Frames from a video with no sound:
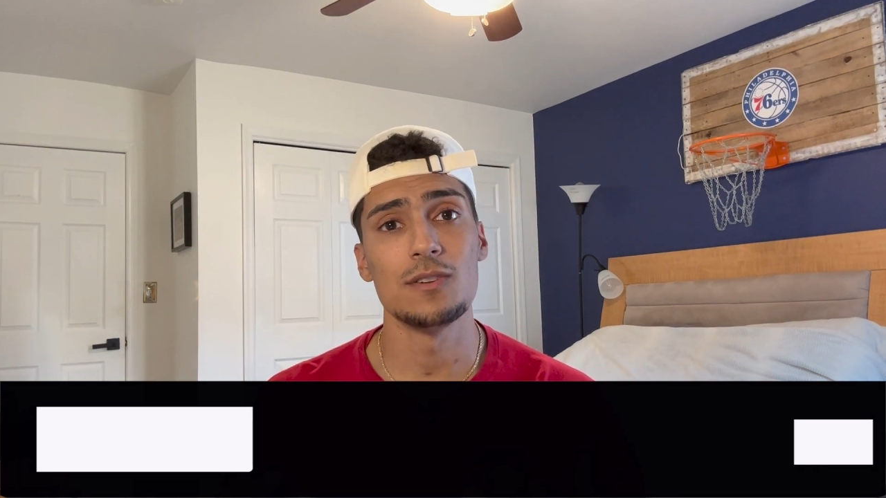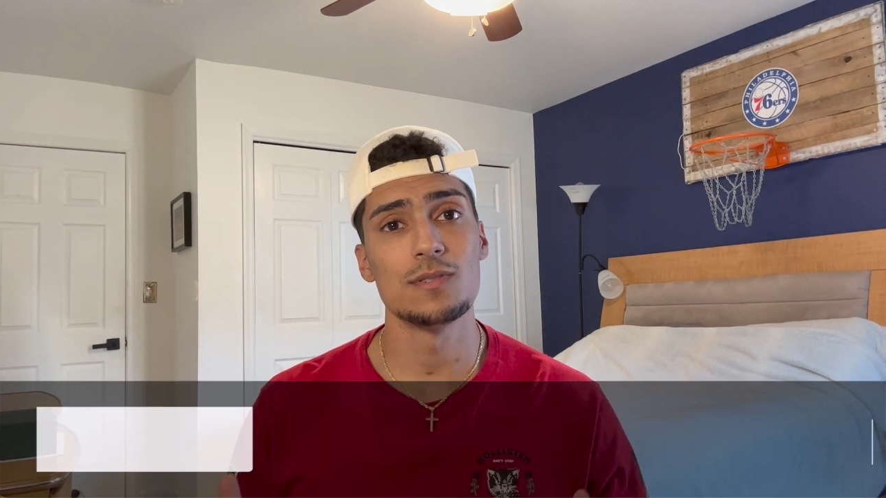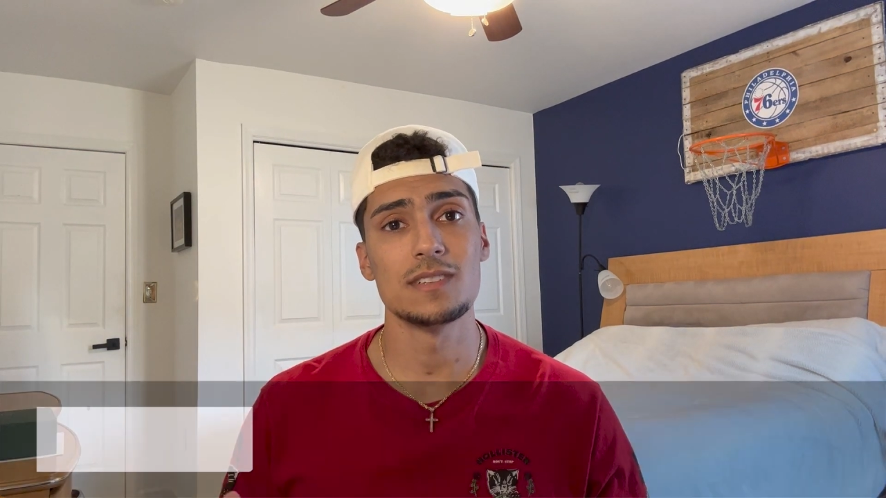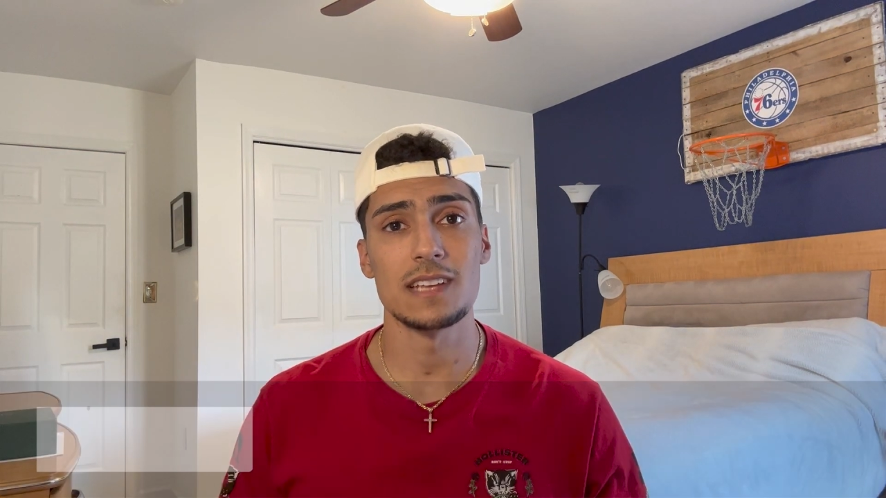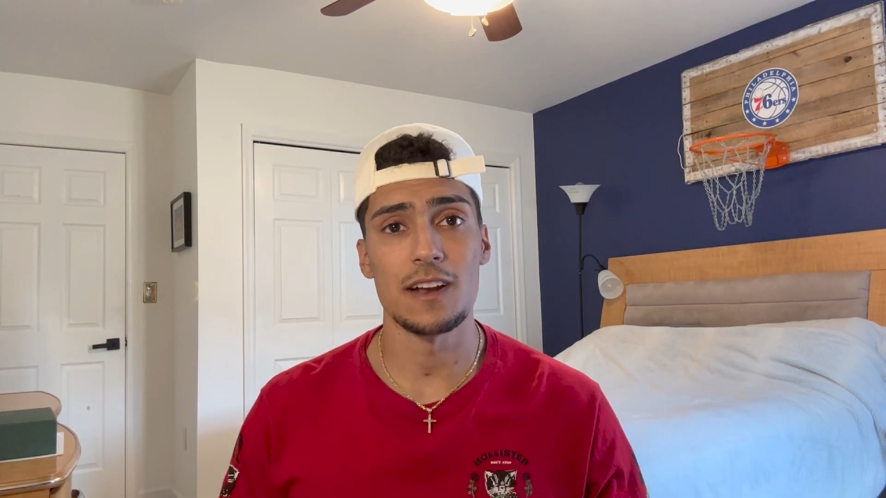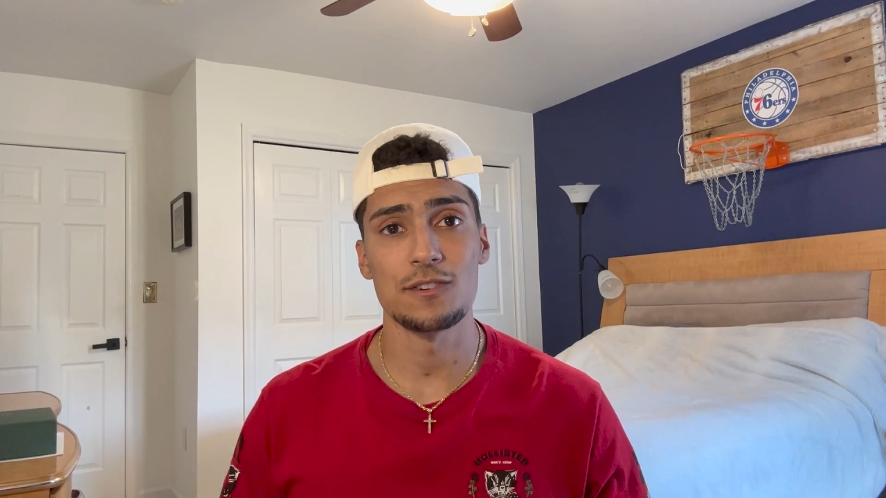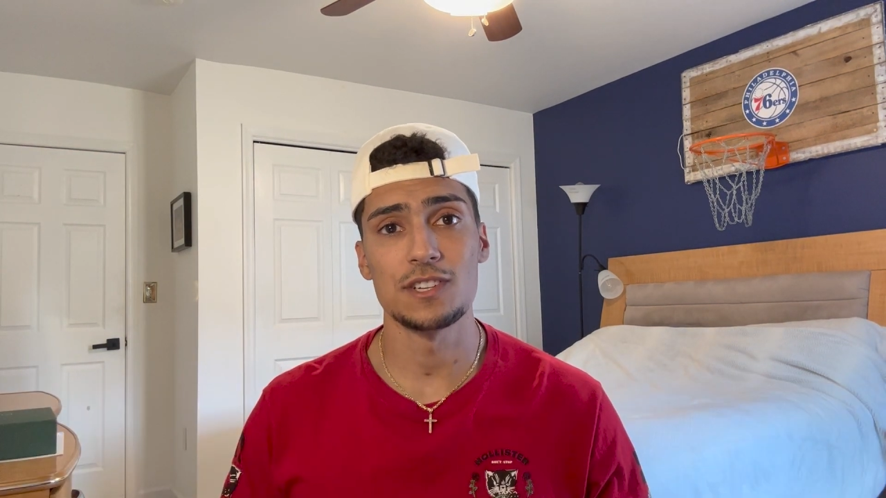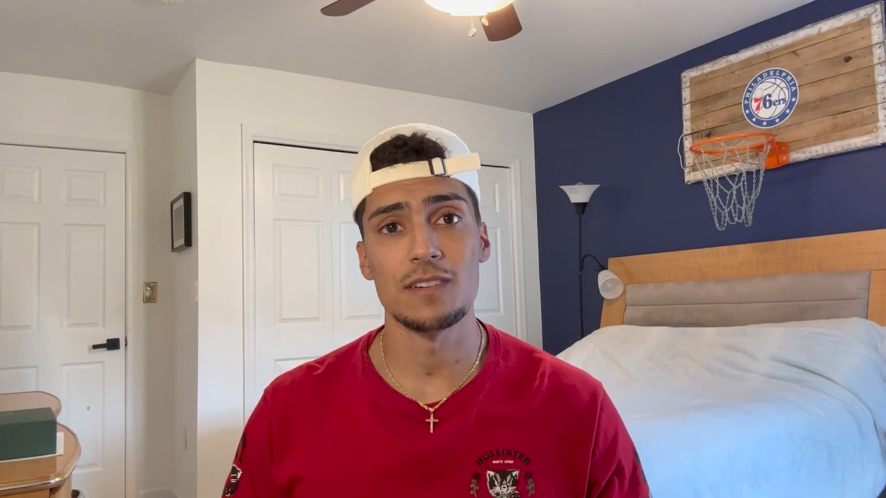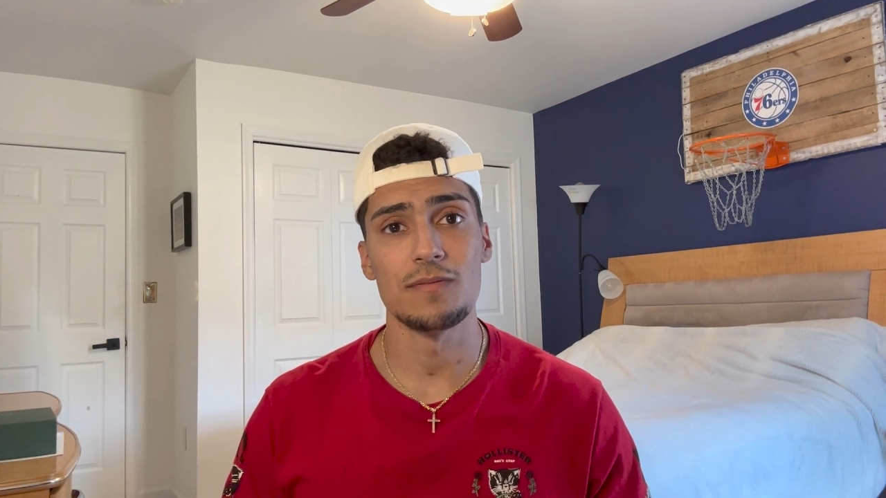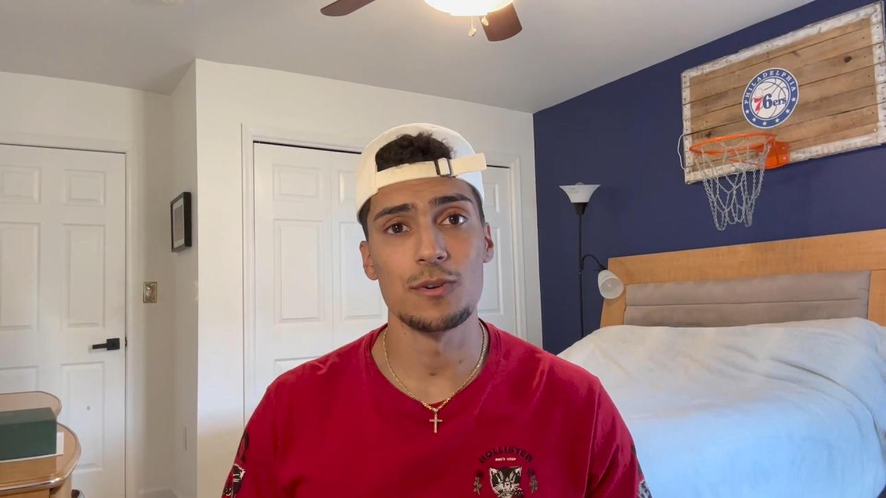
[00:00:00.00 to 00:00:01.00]
uses
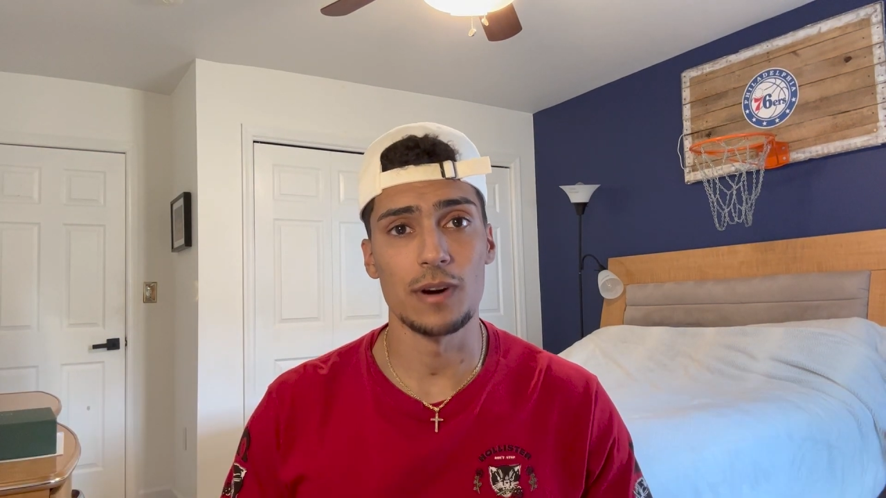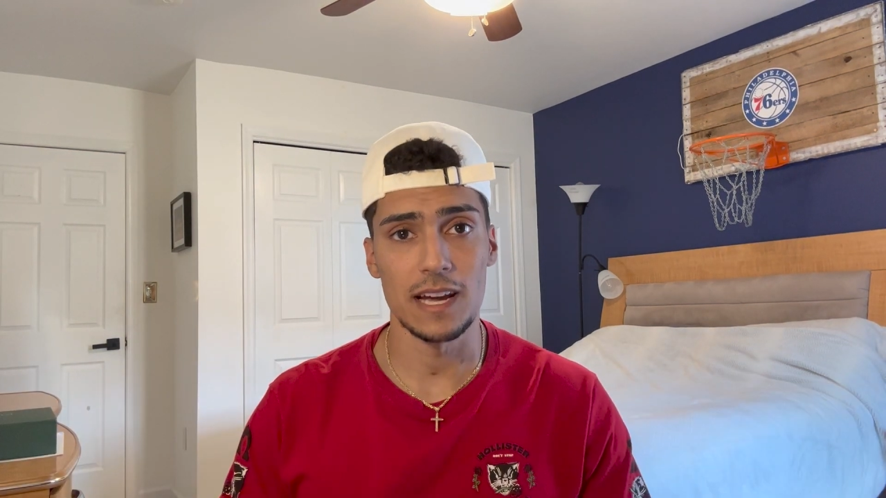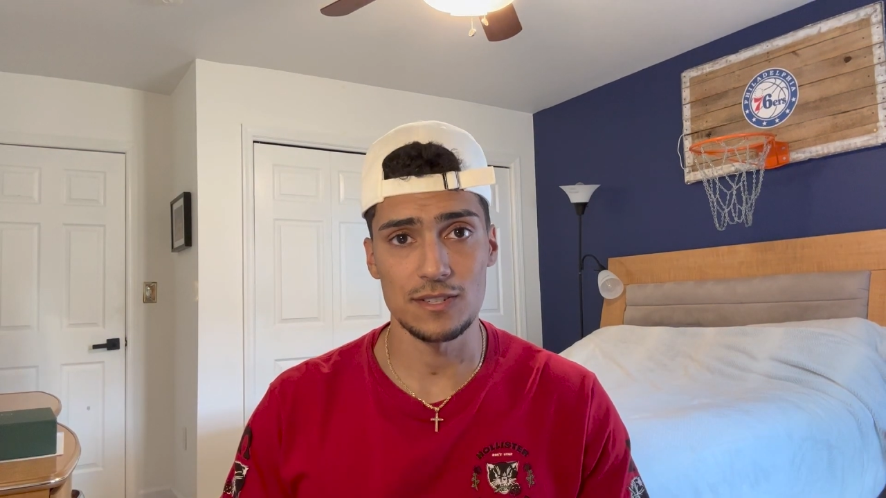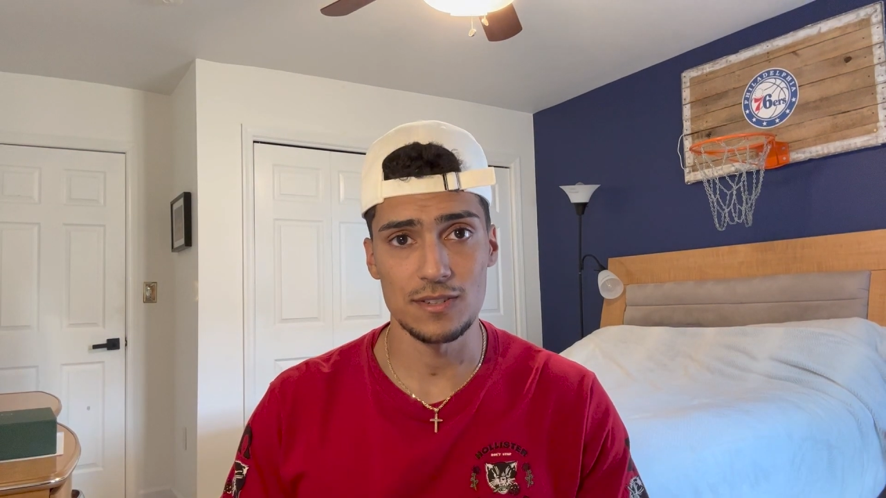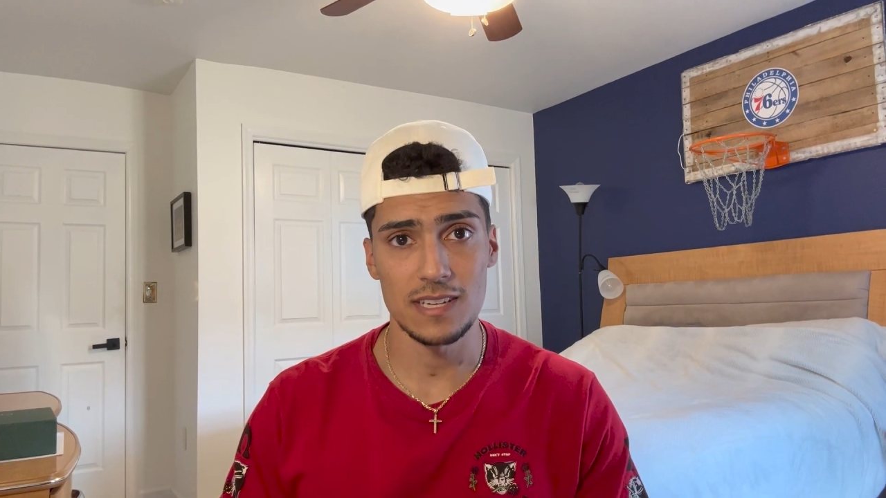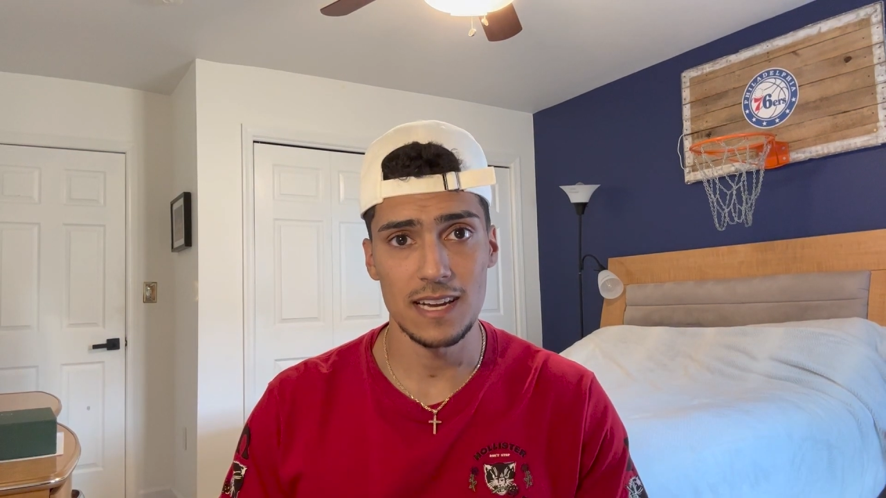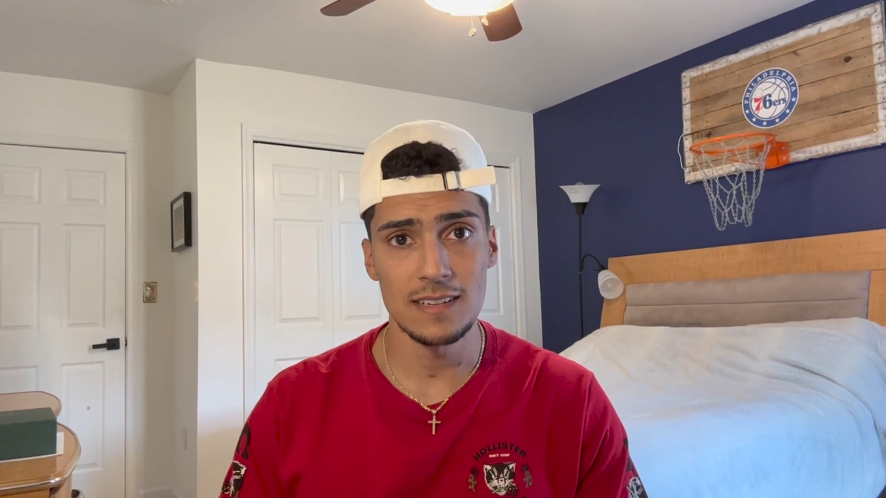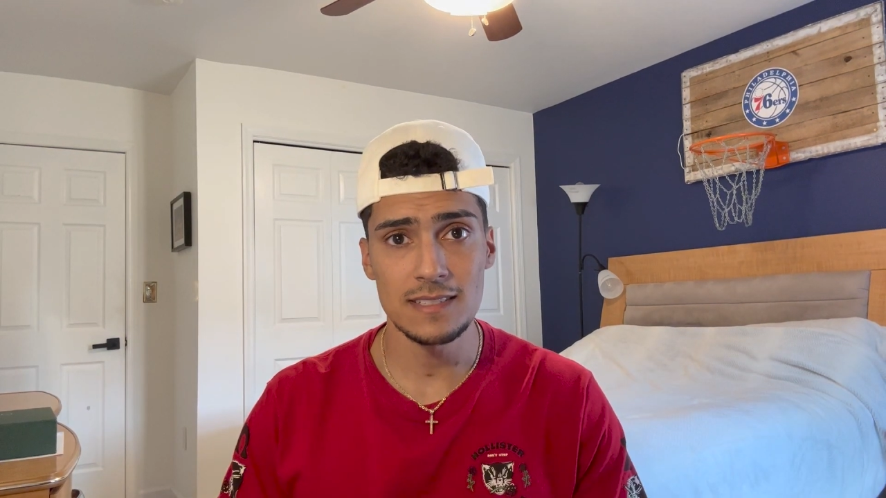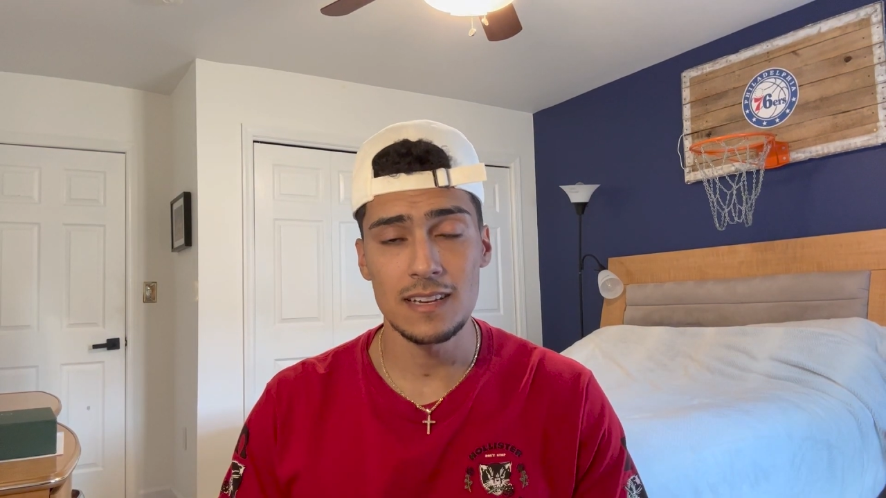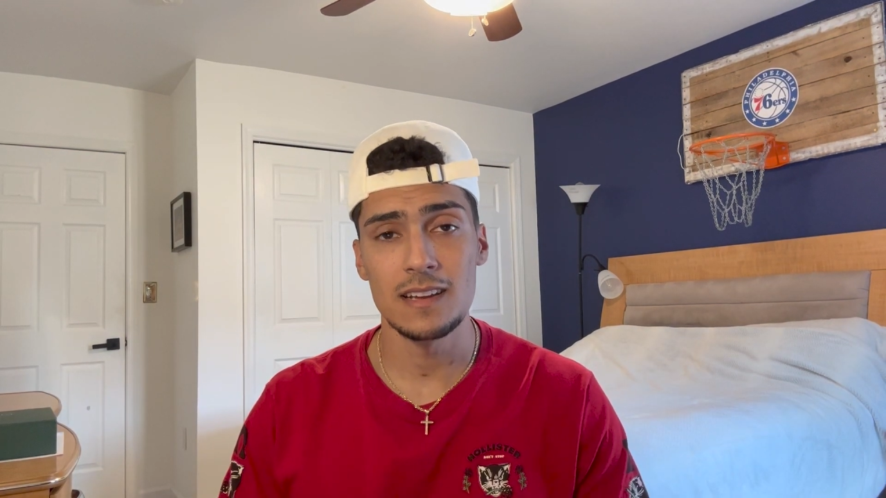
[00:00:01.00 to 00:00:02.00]
energy to fuel
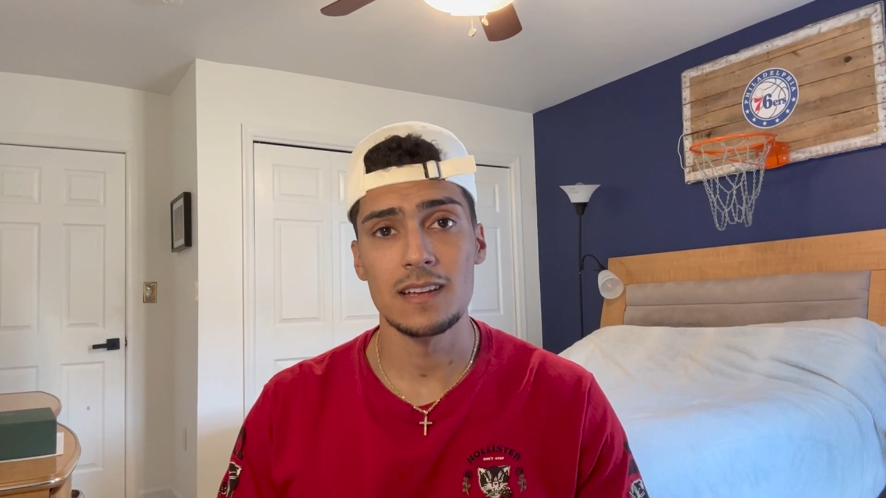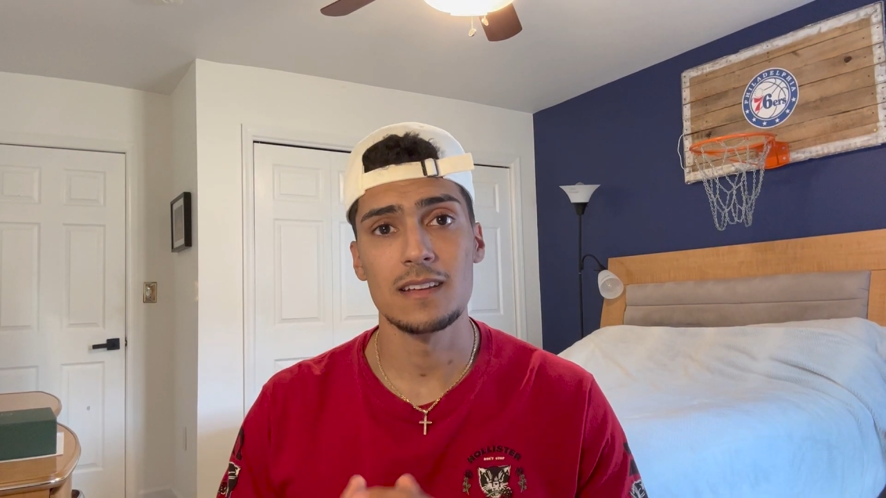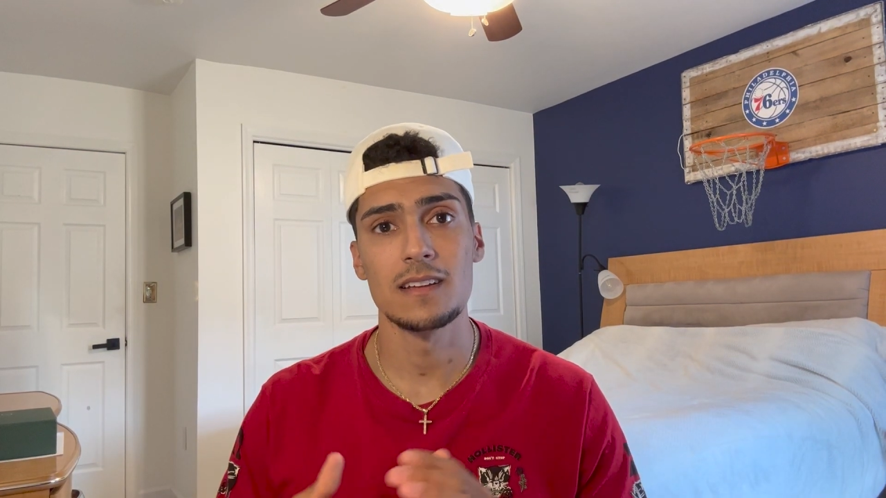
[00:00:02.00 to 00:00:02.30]
exercise,